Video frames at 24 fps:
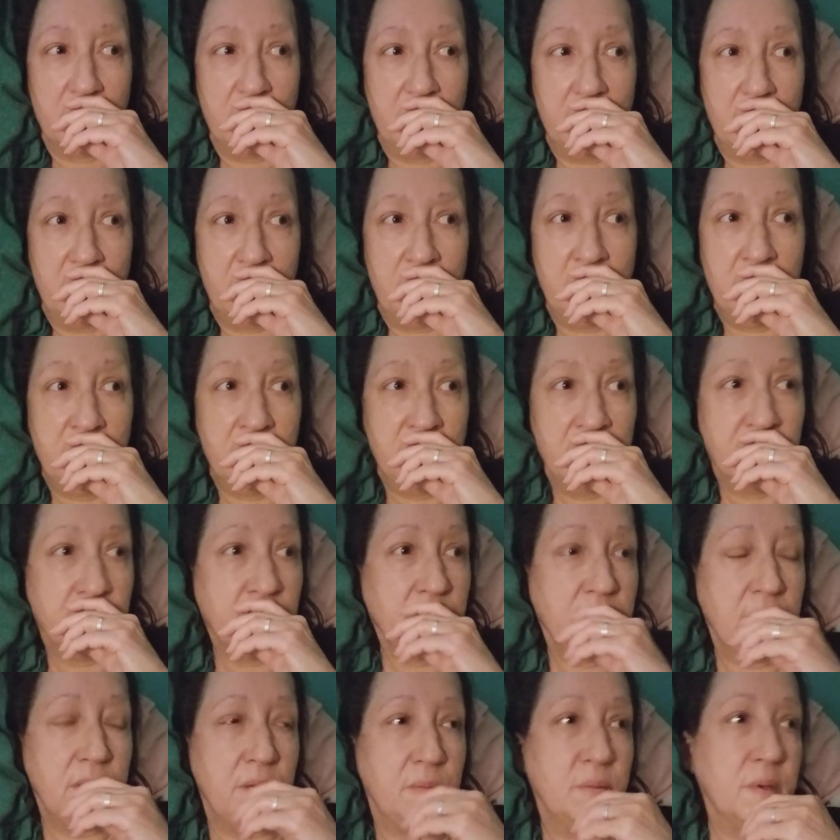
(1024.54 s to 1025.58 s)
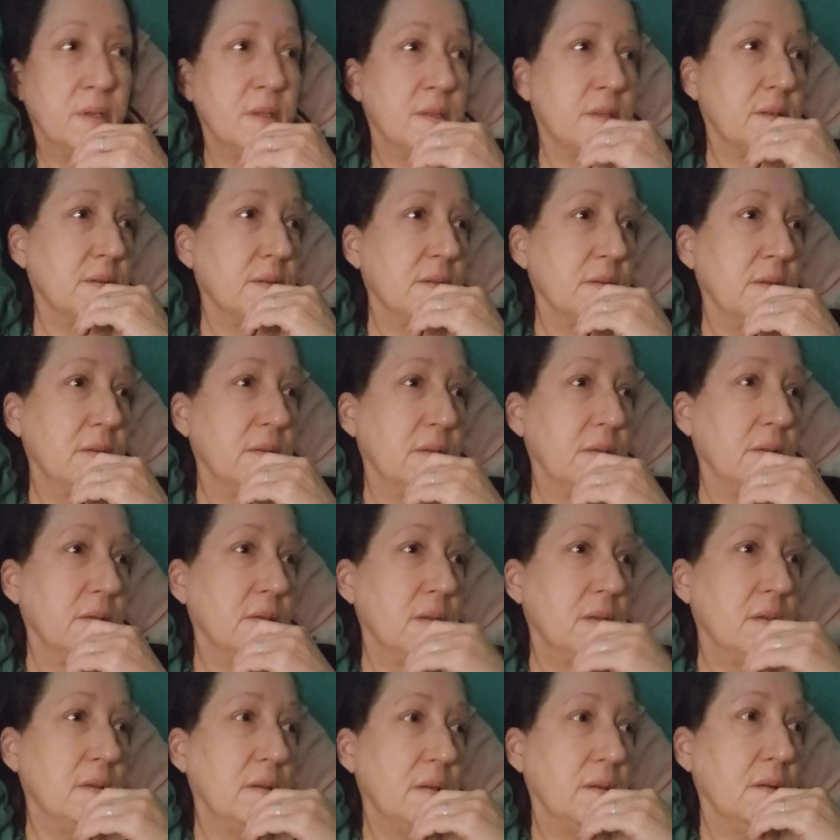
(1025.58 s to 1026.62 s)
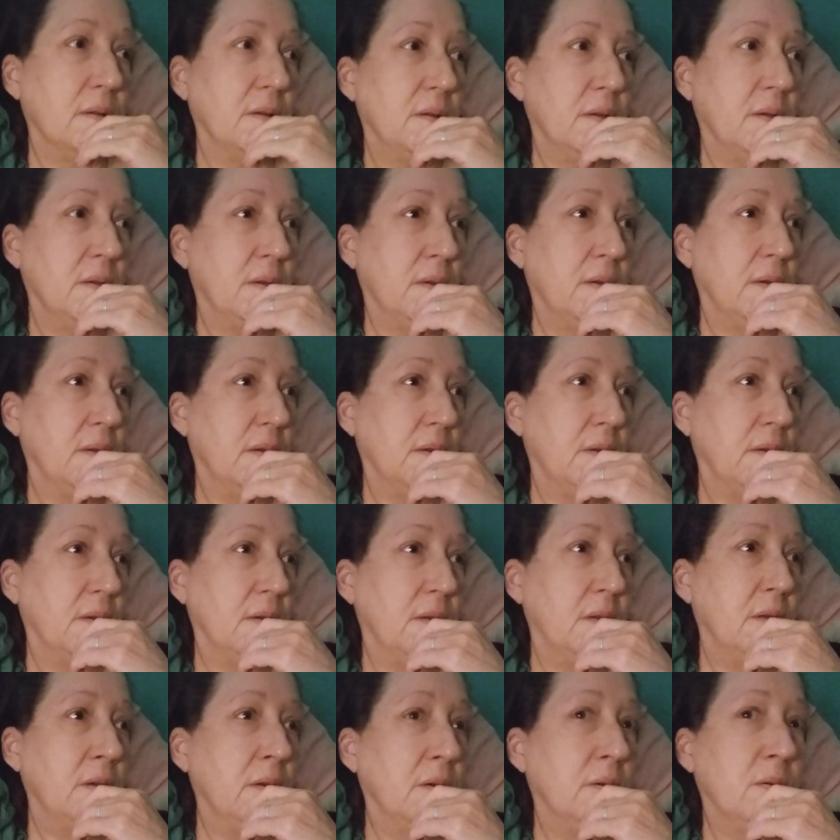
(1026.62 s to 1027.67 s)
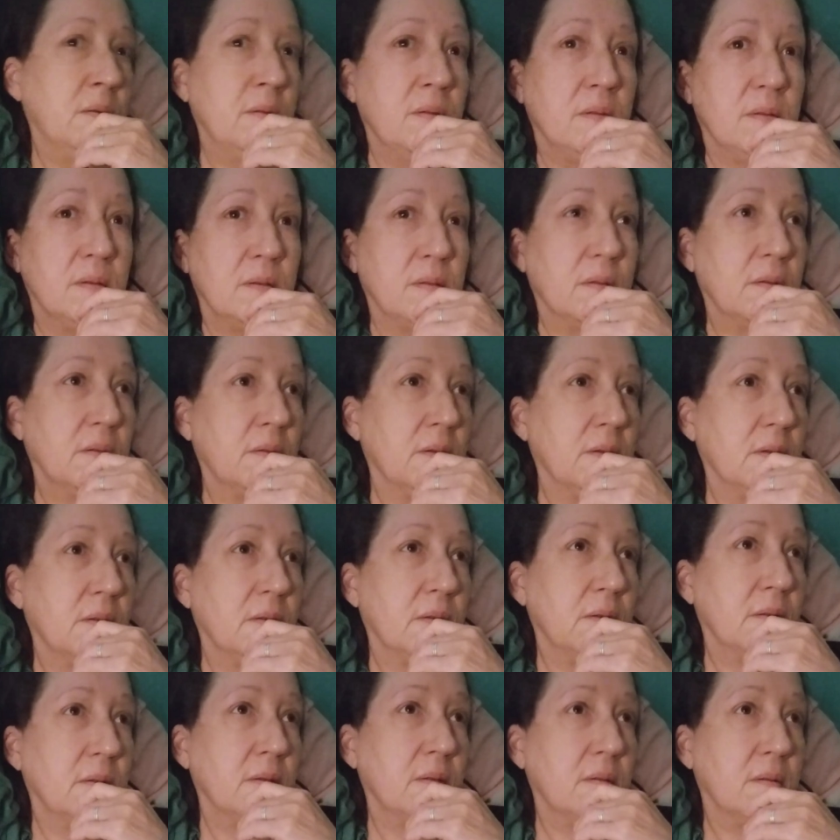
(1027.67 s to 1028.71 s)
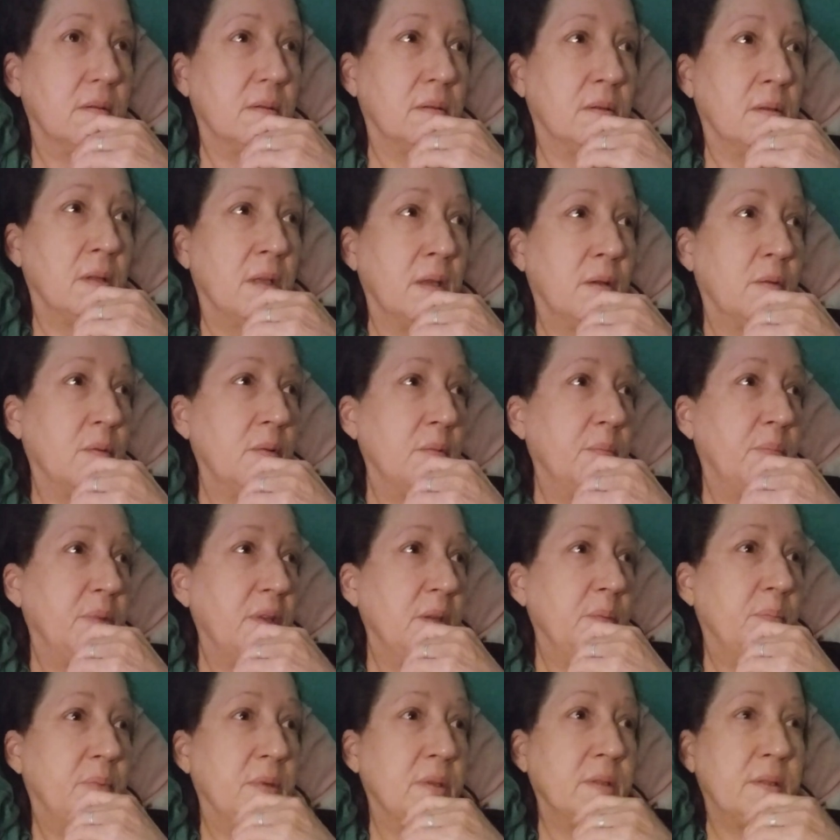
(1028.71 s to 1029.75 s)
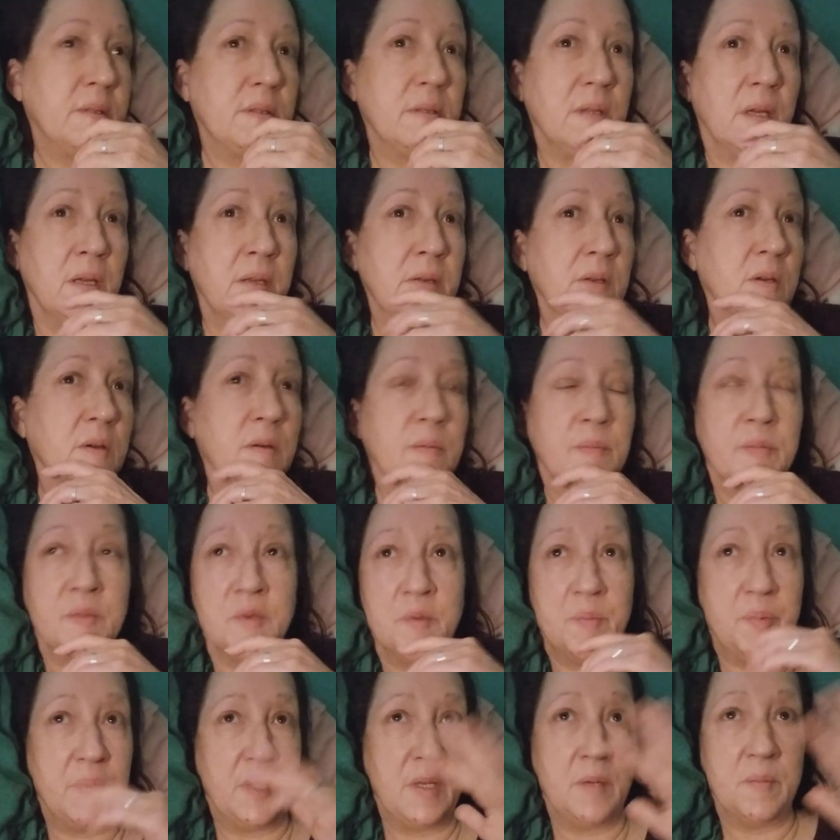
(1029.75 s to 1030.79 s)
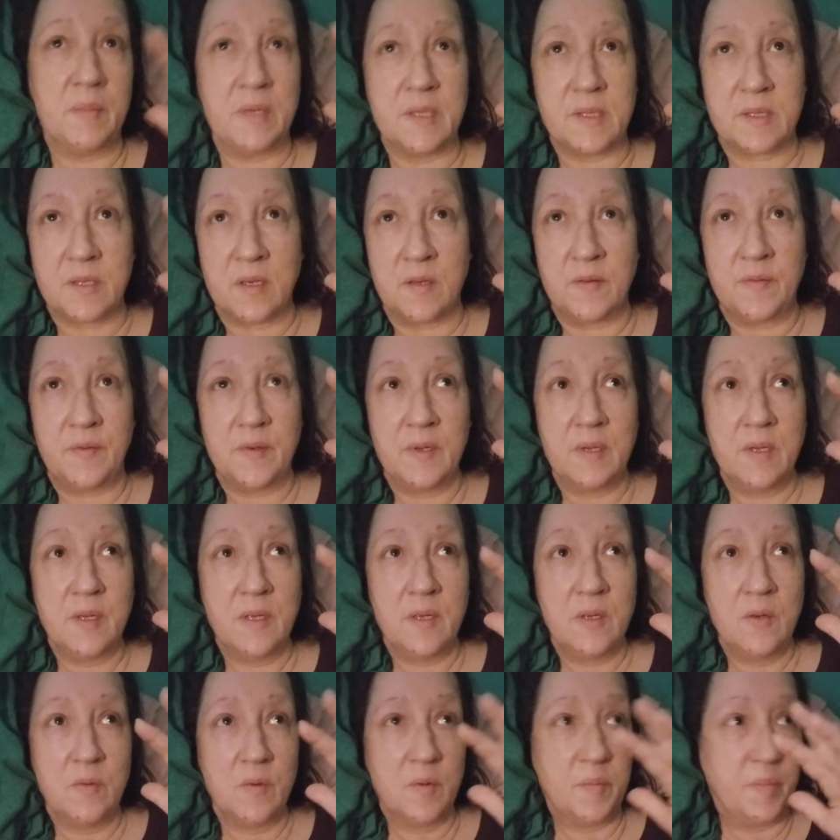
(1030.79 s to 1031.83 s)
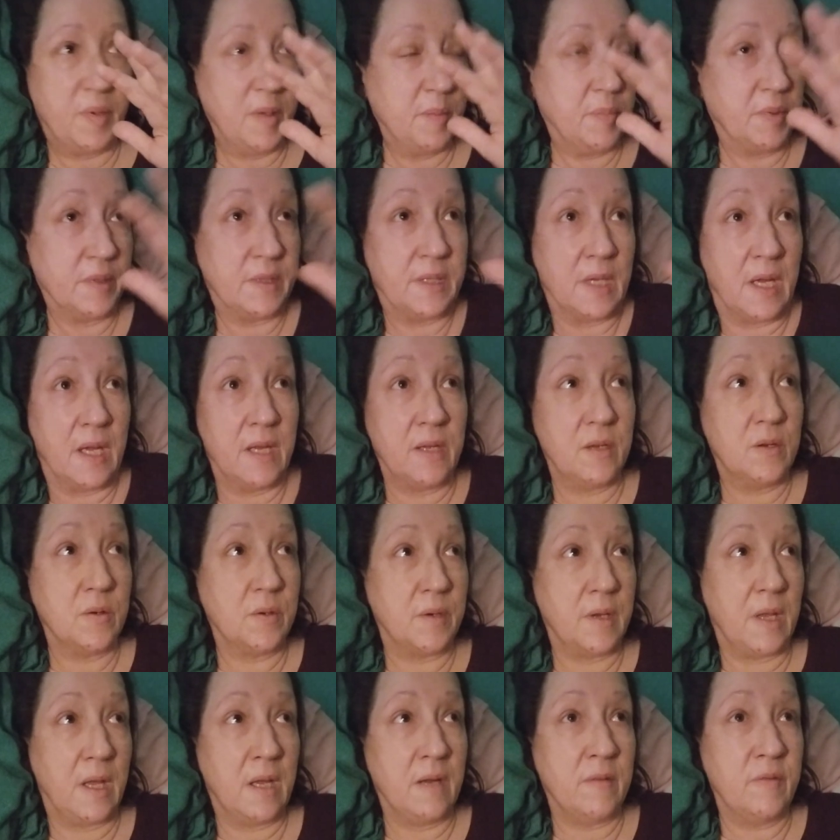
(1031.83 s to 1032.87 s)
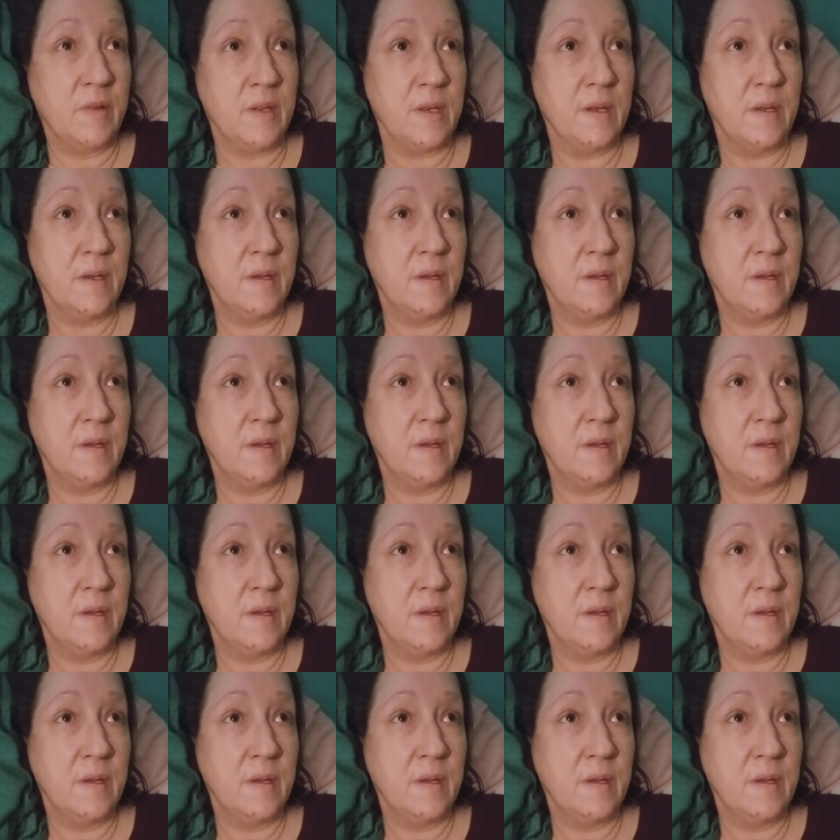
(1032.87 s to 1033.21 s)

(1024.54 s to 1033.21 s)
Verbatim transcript: It literally was, you know, like when people, I know I'm repeating myself, when people die and go to heaven.